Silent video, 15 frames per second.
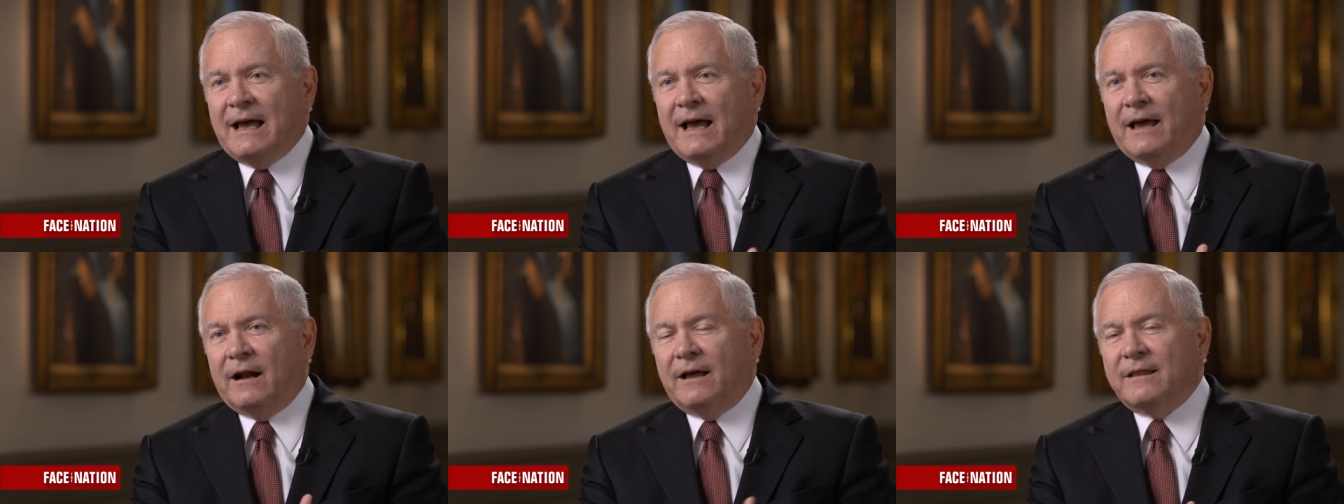
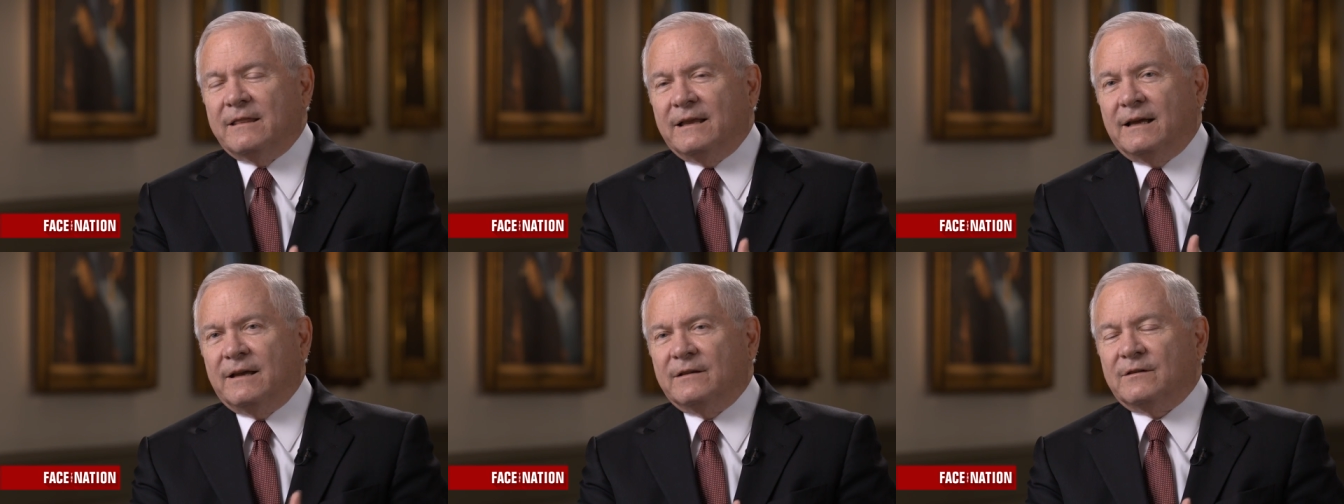And I
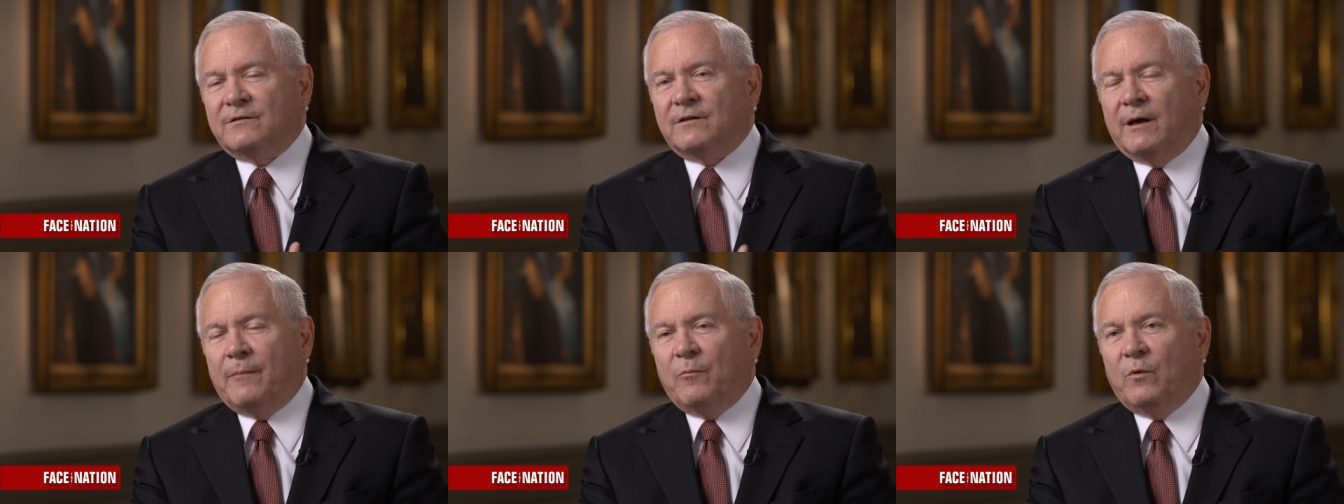think in
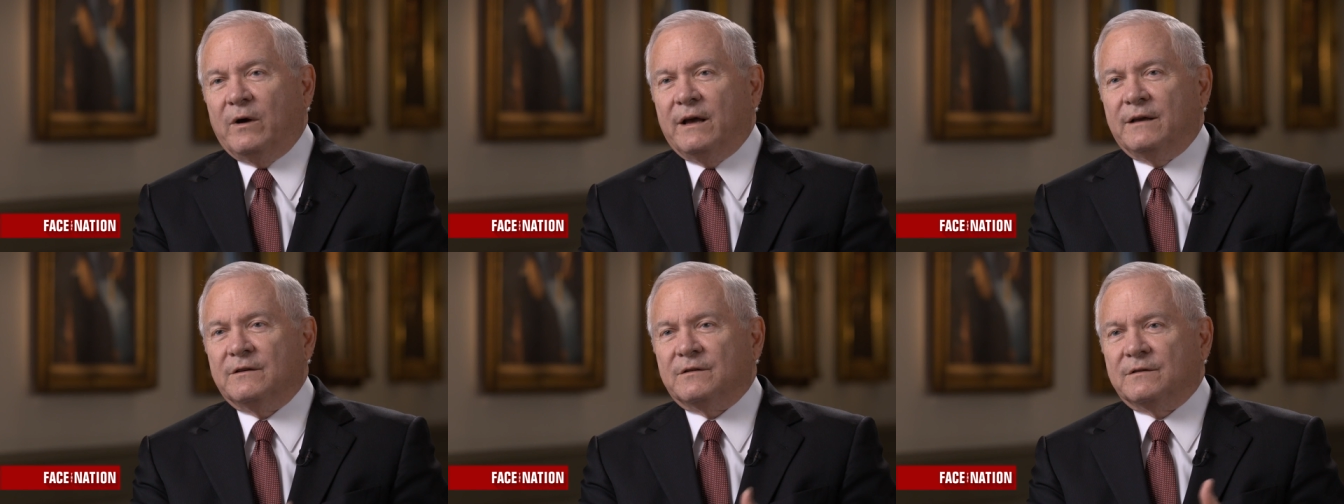some
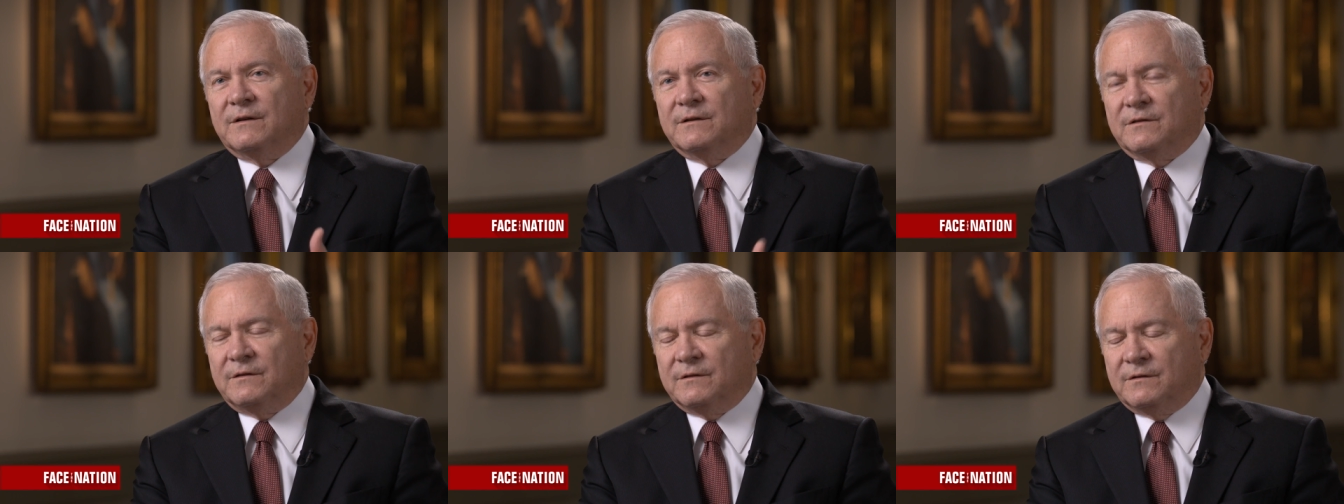ways
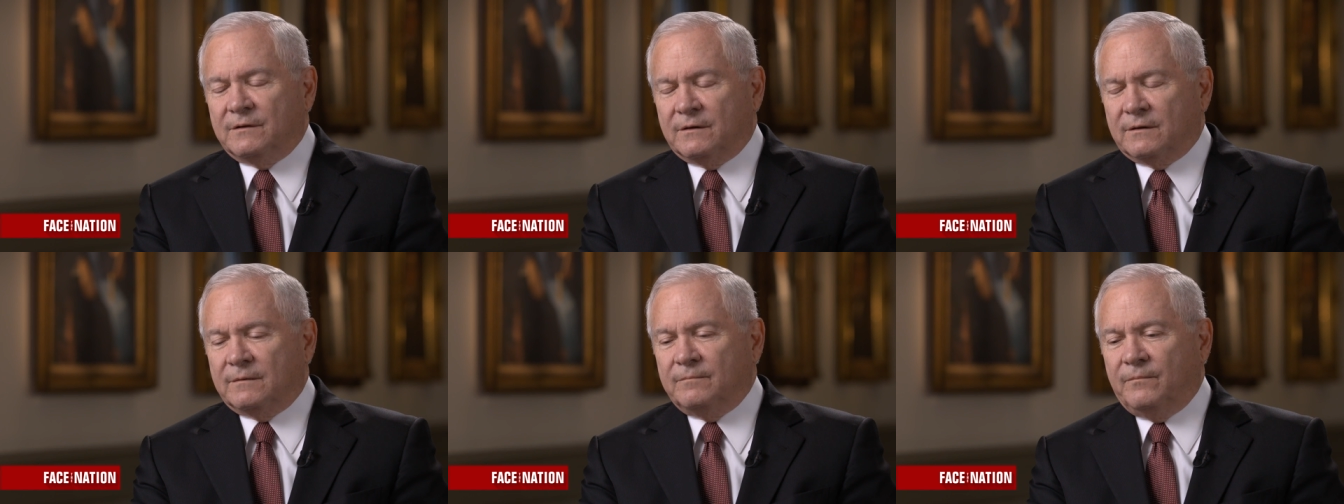this is
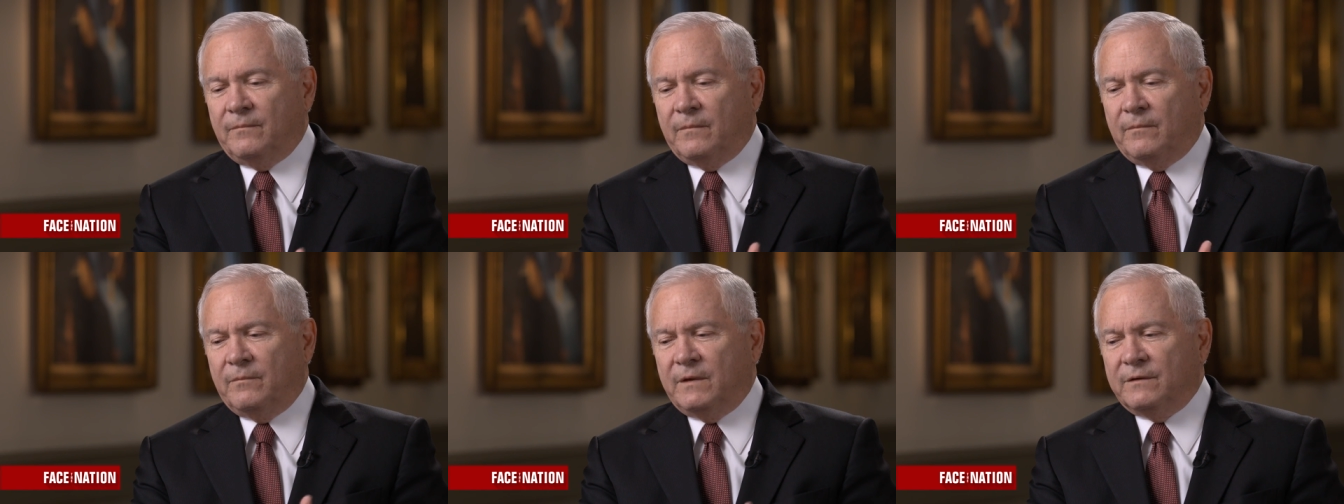a,
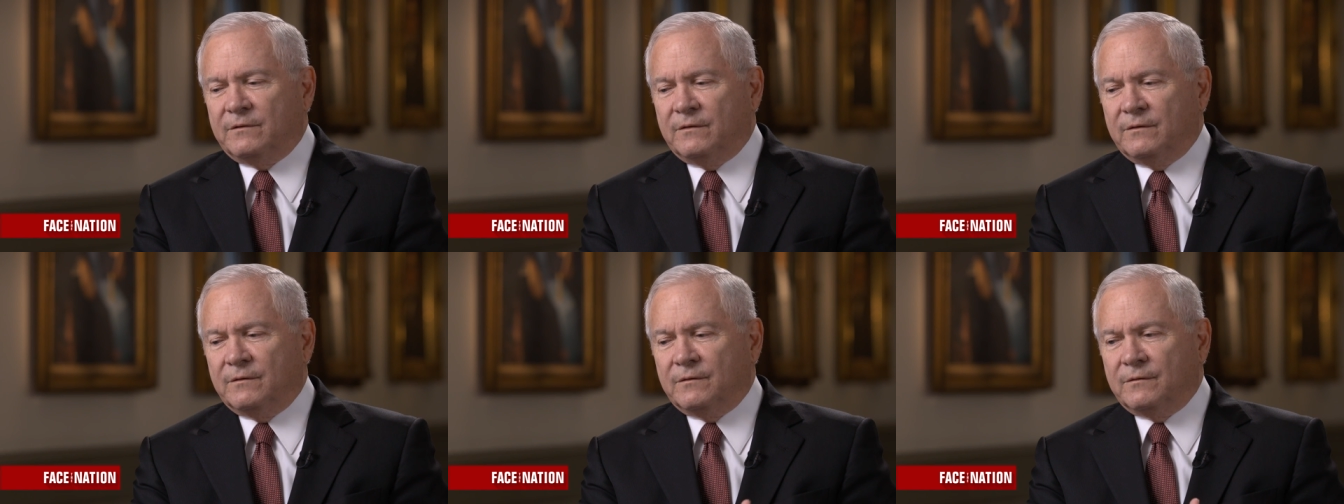
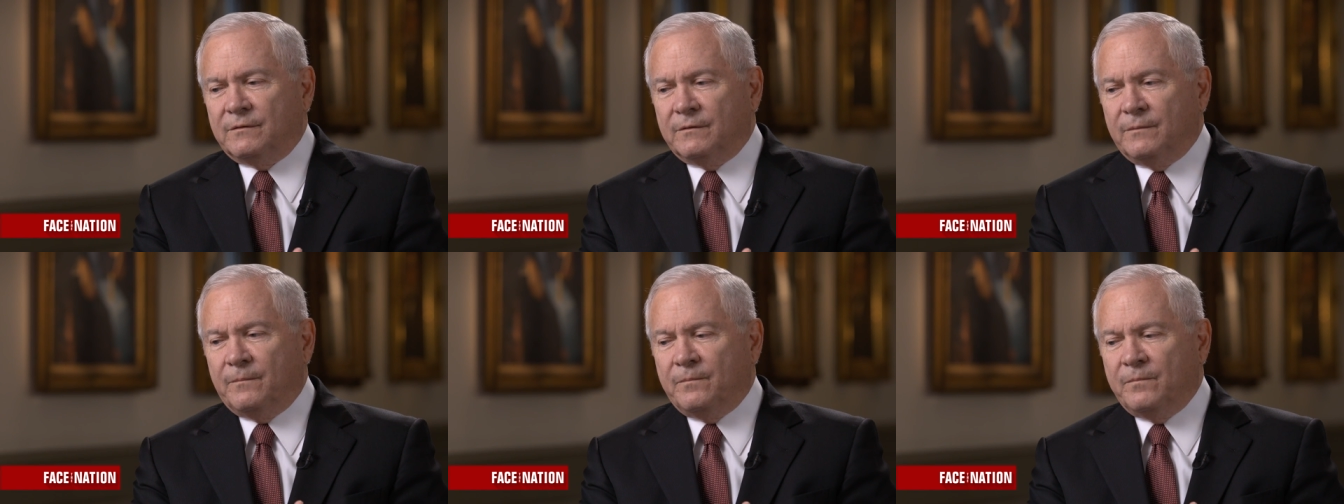this is